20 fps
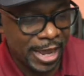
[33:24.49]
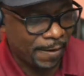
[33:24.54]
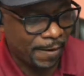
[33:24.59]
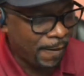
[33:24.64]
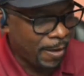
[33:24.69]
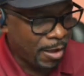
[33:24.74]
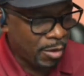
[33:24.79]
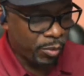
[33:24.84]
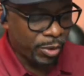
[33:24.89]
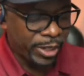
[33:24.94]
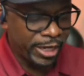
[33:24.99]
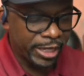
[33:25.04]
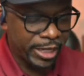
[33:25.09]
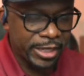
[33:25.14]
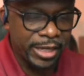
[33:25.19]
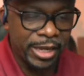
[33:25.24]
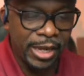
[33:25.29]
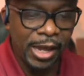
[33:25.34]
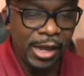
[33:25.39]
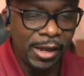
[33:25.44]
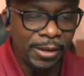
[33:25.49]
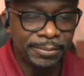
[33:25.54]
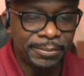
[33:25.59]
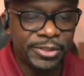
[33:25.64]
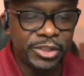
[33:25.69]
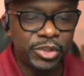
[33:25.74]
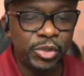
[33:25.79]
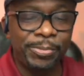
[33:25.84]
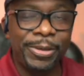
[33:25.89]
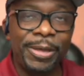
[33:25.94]
Now, when it
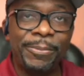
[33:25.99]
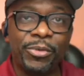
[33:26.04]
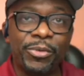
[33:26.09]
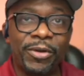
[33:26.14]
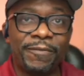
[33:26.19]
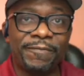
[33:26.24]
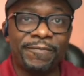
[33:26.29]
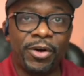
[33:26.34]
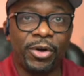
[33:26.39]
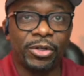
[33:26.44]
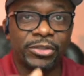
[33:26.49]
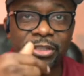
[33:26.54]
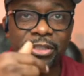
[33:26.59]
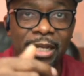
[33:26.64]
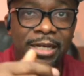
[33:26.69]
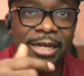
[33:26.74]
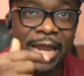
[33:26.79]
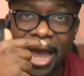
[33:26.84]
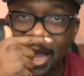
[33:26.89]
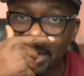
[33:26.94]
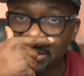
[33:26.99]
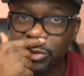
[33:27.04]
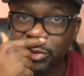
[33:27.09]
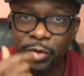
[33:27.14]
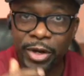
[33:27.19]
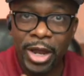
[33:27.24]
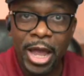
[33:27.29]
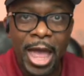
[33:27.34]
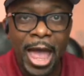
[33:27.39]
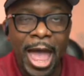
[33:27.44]
comes to people in false
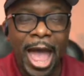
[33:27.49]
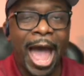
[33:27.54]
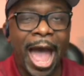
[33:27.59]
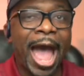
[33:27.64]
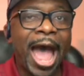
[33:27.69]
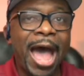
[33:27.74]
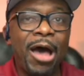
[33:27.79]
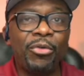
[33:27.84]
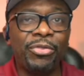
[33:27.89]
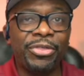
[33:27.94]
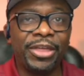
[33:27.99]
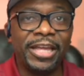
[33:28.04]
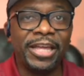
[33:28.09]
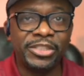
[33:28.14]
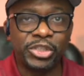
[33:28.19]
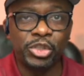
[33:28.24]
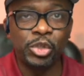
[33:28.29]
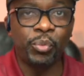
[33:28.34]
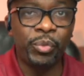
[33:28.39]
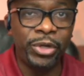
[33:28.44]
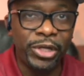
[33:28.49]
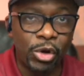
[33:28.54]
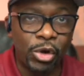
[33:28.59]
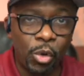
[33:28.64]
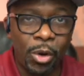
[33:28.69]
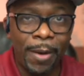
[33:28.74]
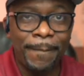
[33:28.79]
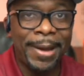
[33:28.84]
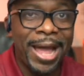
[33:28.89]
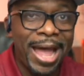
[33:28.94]
doctrine, how then should we
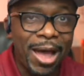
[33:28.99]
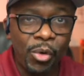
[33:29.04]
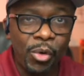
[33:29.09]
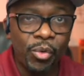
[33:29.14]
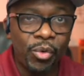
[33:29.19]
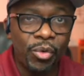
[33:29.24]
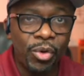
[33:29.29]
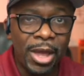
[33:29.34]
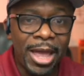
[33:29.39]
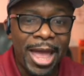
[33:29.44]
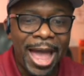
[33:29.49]
go about?